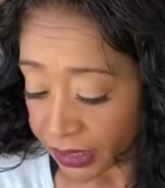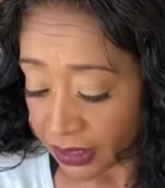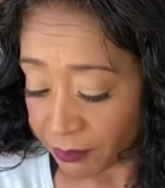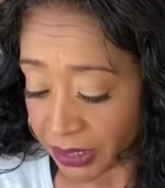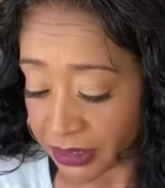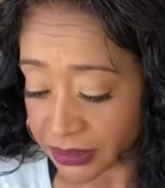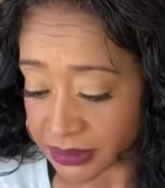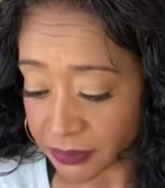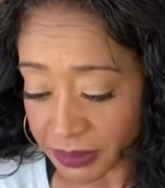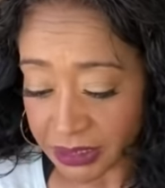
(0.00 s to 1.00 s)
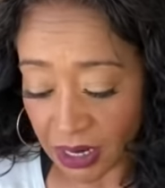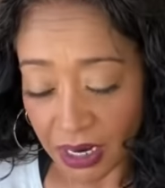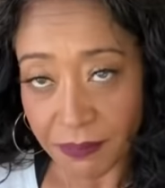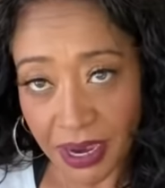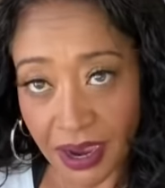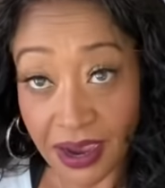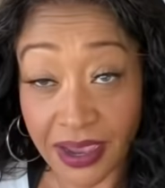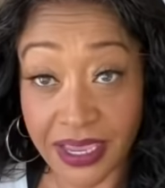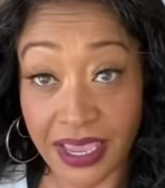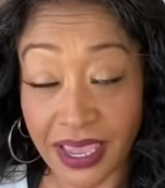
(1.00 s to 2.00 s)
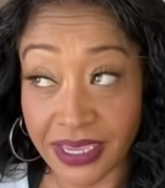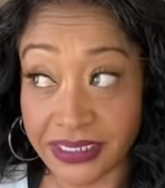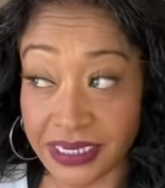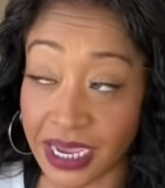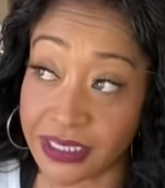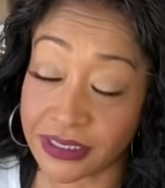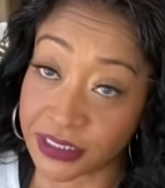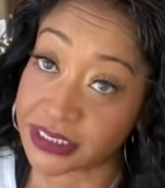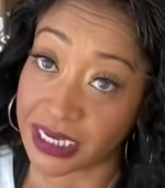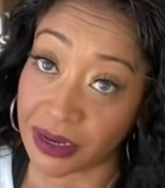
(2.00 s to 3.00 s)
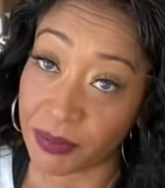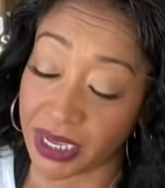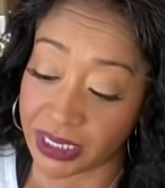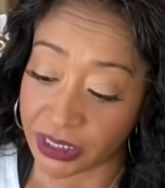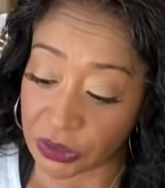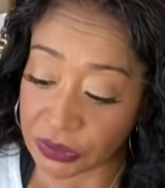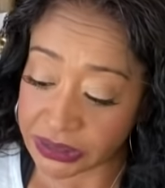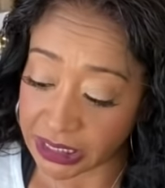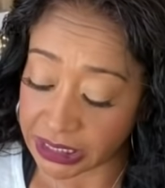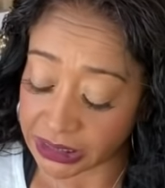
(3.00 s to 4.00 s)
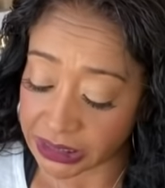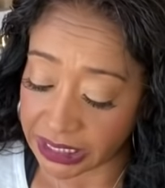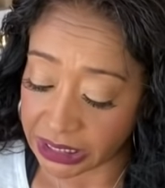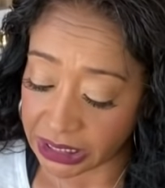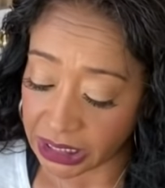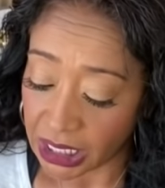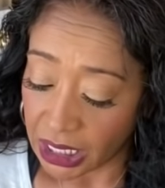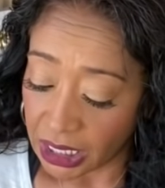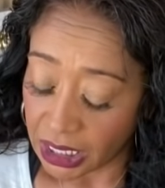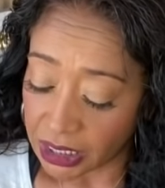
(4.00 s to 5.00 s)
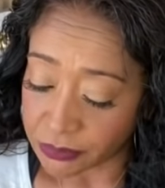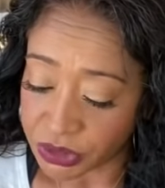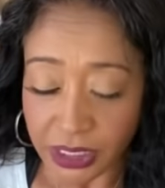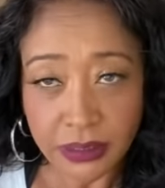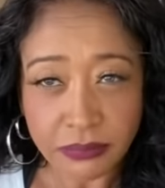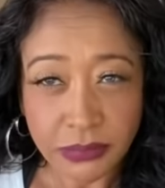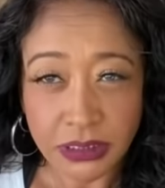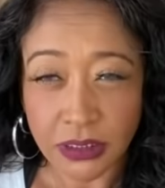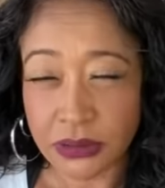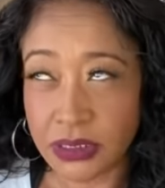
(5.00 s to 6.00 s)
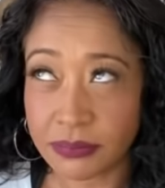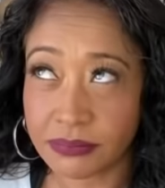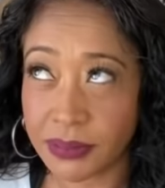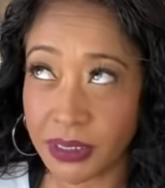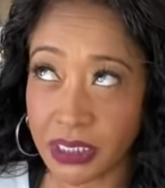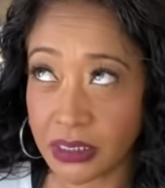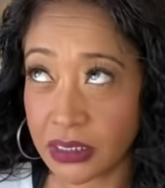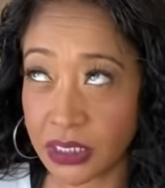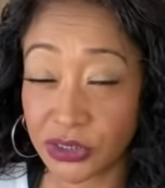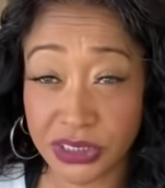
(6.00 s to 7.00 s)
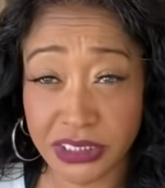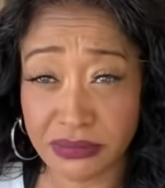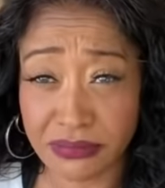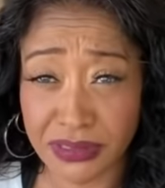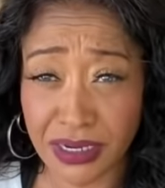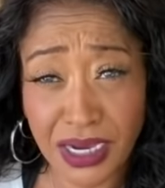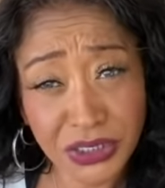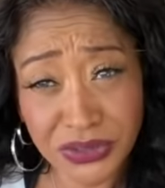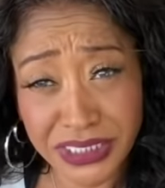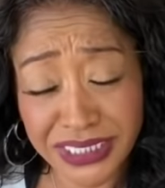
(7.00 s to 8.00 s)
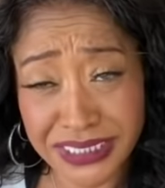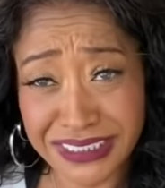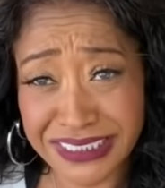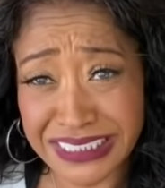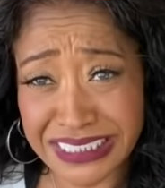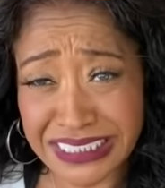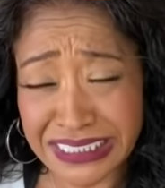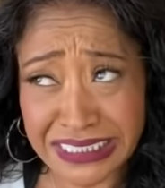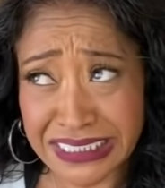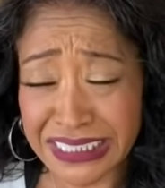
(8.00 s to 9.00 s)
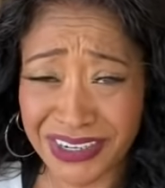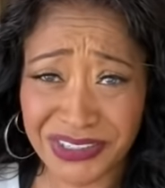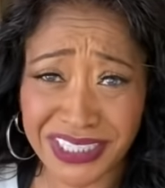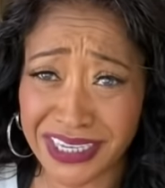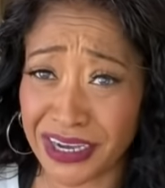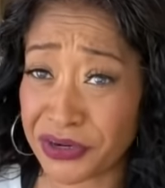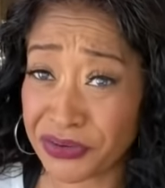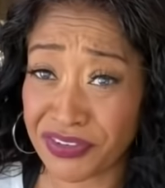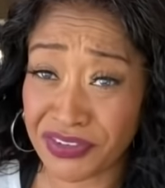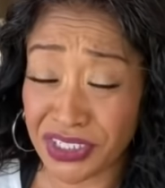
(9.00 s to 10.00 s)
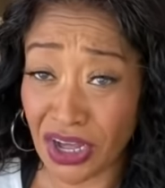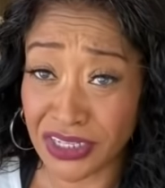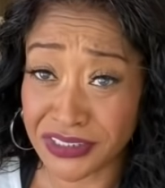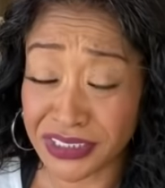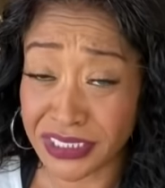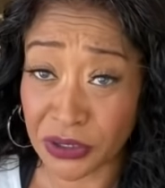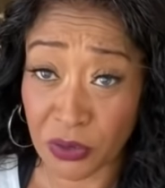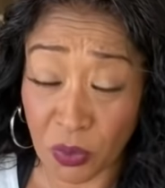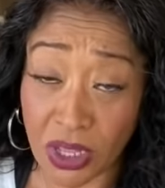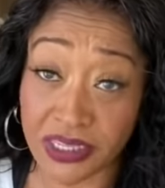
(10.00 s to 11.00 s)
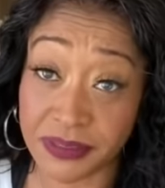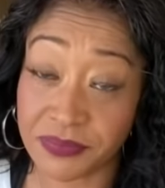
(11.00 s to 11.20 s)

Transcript: But something caught my eye and I looked up and I noticed that the lady, um, she had, a, you know, maybe 100 and, 100 I want to say like $150 in her wallet.